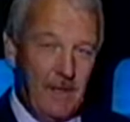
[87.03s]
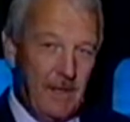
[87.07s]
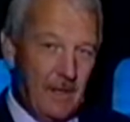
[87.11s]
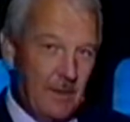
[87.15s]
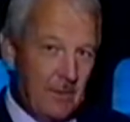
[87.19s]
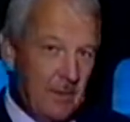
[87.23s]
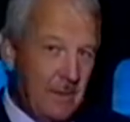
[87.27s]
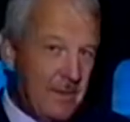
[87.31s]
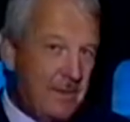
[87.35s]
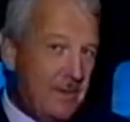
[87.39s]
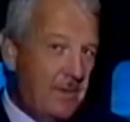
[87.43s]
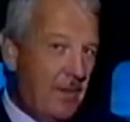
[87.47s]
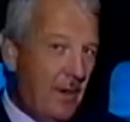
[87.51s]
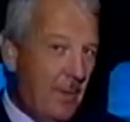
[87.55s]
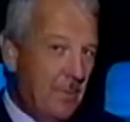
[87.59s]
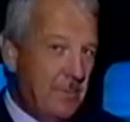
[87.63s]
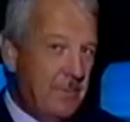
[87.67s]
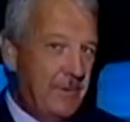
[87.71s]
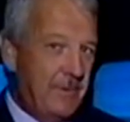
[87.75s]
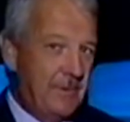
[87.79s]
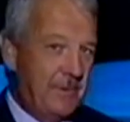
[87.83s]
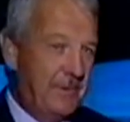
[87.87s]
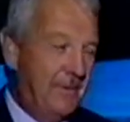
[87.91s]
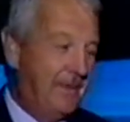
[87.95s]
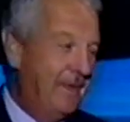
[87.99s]
Chris
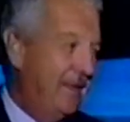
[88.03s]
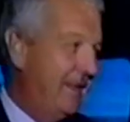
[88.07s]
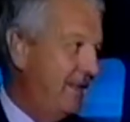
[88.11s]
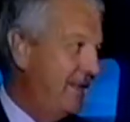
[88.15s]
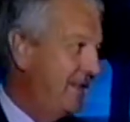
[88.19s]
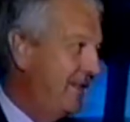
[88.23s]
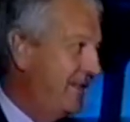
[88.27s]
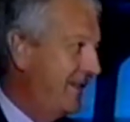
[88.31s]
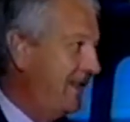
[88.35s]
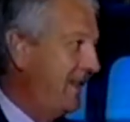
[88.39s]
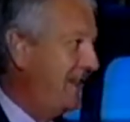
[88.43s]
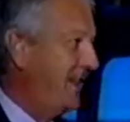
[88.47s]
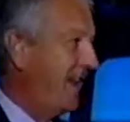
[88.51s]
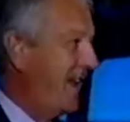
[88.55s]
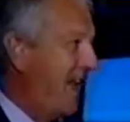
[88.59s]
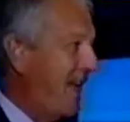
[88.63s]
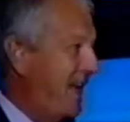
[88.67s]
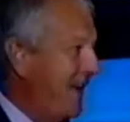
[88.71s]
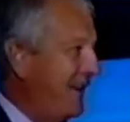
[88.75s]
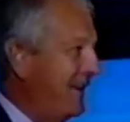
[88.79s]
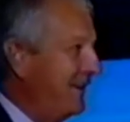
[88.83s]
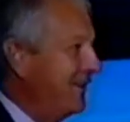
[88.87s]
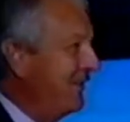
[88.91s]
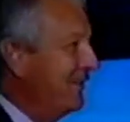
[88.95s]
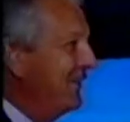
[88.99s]
Thompson is the head